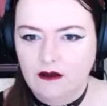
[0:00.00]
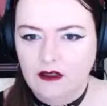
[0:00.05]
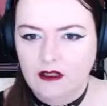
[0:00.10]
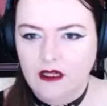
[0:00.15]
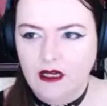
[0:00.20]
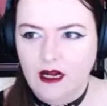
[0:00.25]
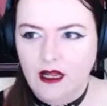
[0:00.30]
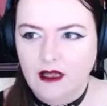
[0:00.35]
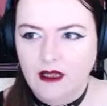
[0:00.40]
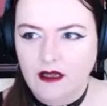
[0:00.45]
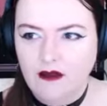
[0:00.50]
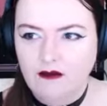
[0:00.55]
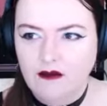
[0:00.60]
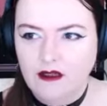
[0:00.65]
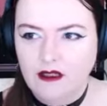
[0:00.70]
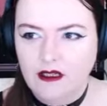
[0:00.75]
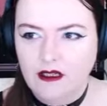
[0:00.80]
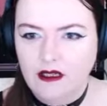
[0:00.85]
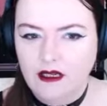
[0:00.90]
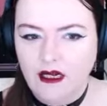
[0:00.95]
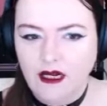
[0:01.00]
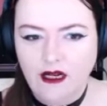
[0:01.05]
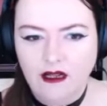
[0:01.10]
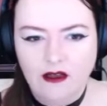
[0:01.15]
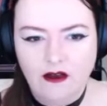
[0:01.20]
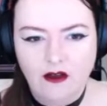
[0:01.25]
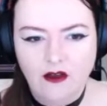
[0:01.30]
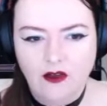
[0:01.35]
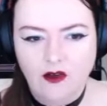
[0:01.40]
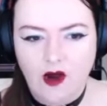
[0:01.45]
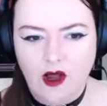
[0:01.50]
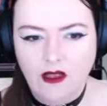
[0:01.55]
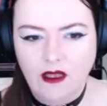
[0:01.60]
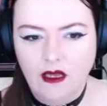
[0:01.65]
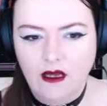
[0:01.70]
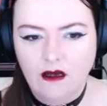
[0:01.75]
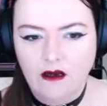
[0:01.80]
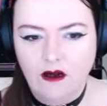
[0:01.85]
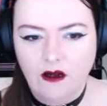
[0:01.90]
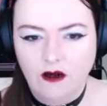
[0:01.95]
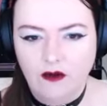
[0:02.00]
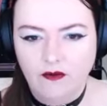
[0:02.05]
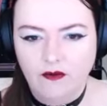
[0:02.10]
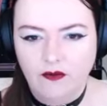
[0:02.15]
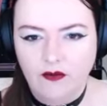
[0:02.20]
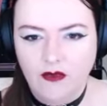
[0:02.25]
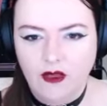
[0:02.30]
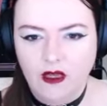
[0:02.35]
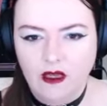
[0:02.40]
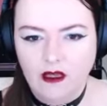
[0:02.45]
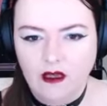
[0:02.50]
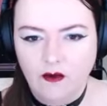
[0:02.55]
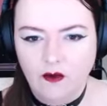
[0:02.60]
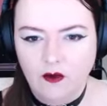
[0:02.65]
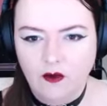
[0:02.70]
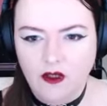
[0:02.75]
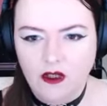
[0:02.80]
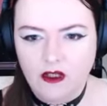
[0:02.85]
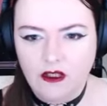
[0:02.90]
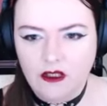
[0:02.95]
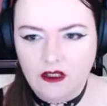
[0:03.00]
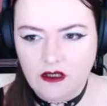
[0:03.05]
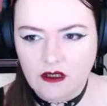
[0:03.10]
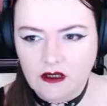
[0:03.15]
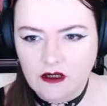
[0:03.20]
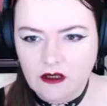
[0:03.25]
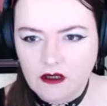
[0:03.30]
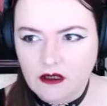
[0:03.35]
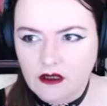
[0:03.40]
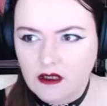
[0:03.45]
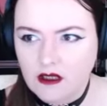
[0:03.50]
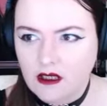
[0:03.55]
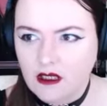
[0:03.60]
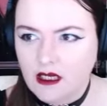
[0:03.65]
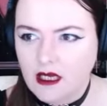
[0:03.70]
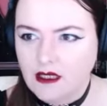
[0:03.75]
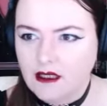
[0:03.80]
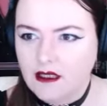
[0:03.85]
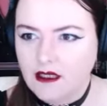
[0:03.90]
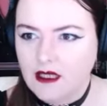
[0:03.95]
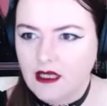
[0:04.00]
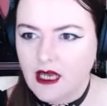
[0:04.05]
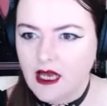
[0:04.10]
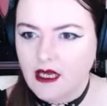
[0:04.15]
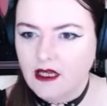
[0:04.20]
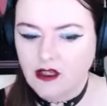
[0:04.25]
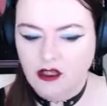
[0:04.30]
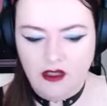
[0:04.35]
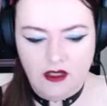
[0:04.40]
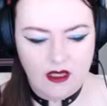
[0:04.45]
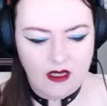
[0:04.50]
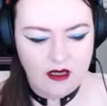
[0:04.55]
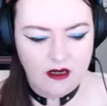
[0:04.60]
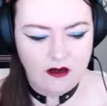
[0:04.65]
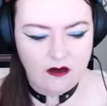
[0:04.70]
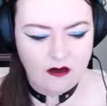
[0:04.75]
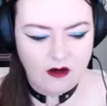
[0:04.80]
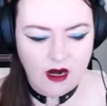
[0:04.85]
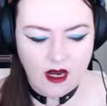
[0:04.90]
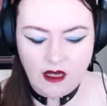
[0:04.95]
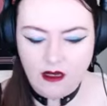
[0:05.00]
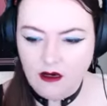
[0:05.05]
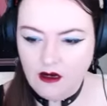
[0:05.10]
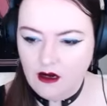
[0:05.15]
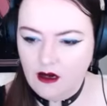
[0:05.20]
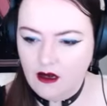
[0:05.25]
Did I leave anything on the ground there? No. And then we'll just get to the edge there. Alright.